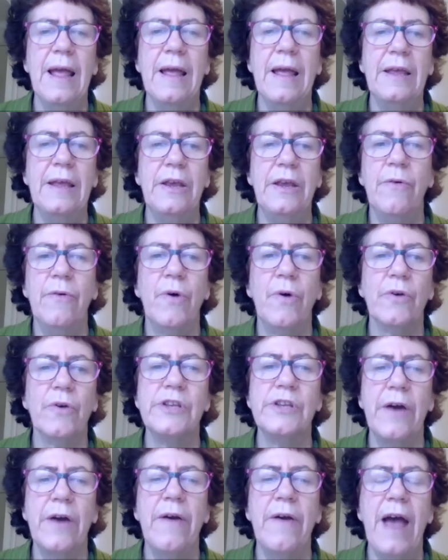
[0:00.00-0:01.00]
you
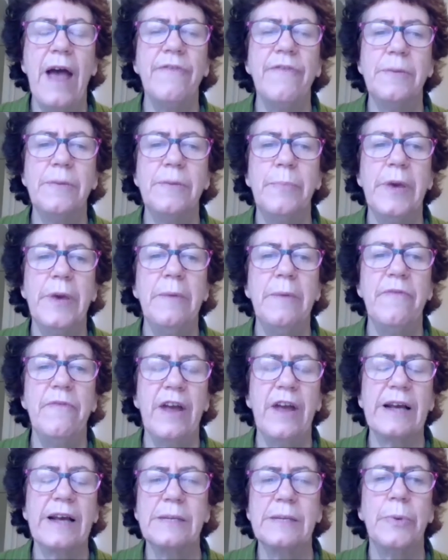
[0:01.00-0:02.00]
also have to be
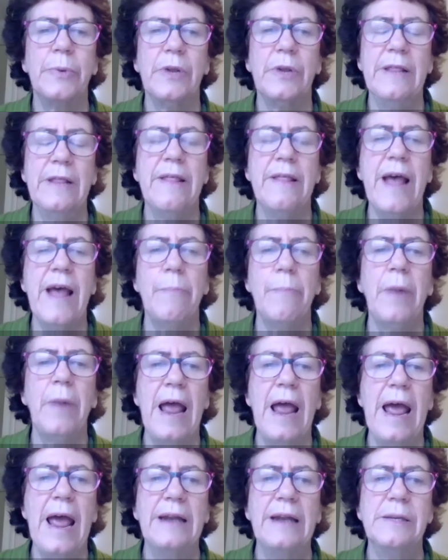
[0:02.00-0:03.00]
flexible in that
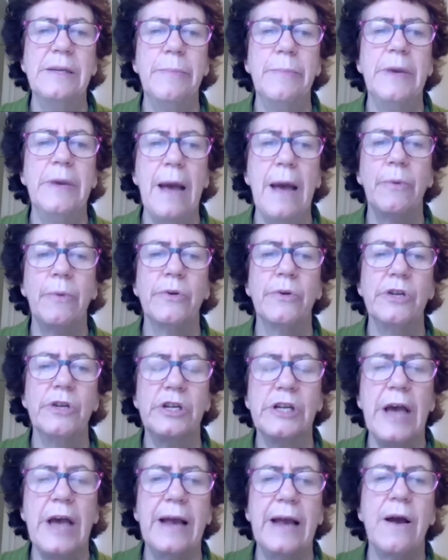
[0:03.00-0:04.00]
plan to be able to
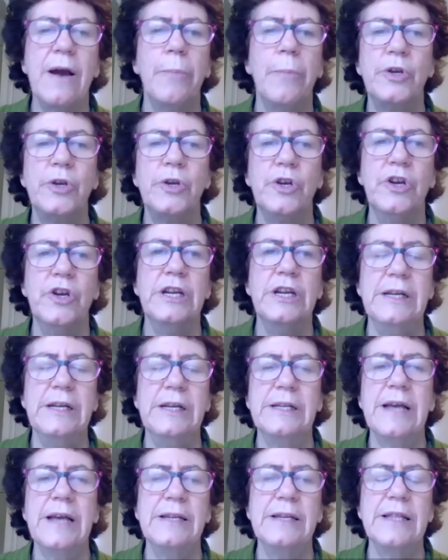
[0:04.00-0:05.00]
take
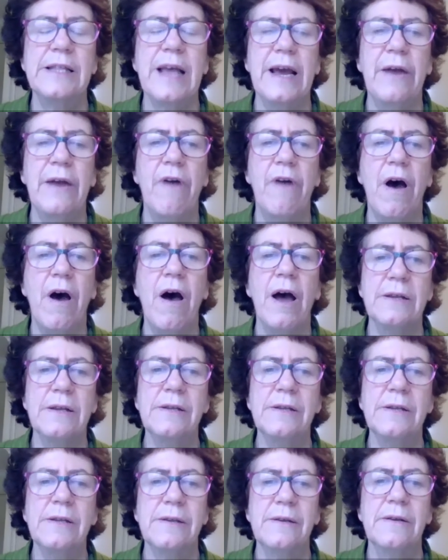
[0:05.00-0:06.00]
opportunities as they
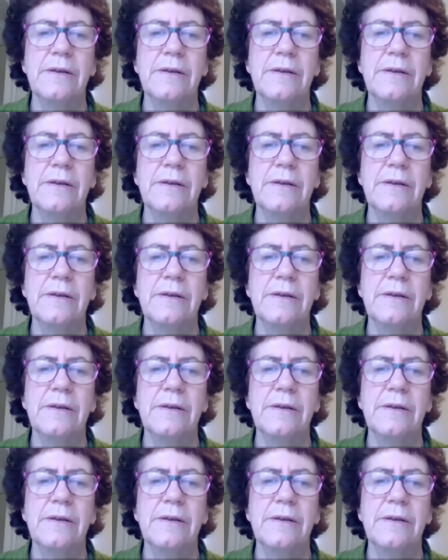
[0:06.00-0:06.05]
arise.